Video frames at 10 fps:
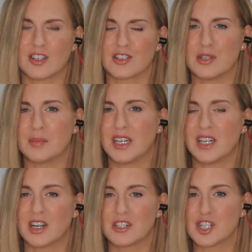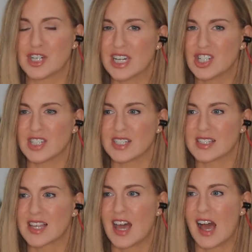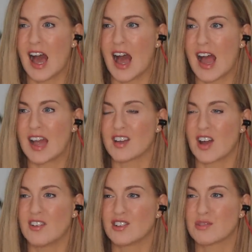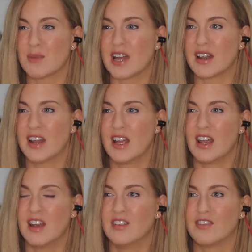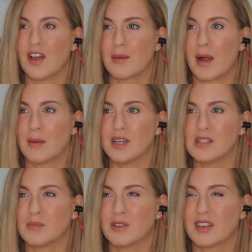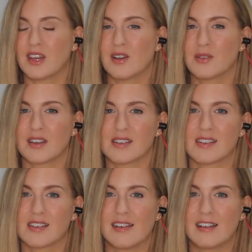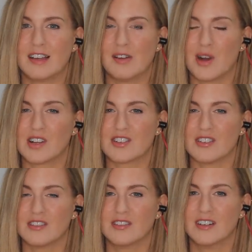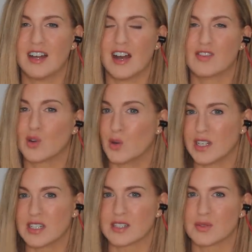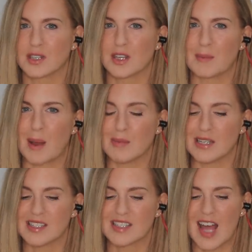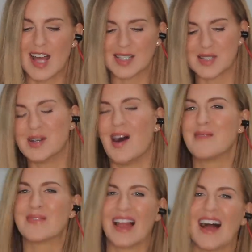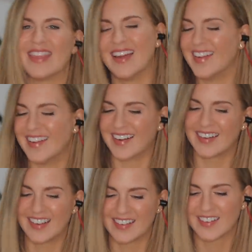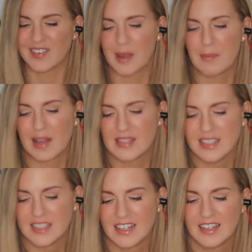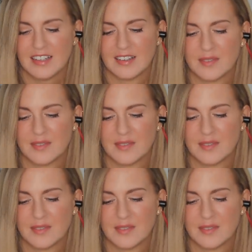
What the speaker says: There are too many contradictions, and Irish men love their mammies, but they don't necessarily want to have coitus with their mammies. That's cool. I'm glad they did Ireland. Okay, back to Italy.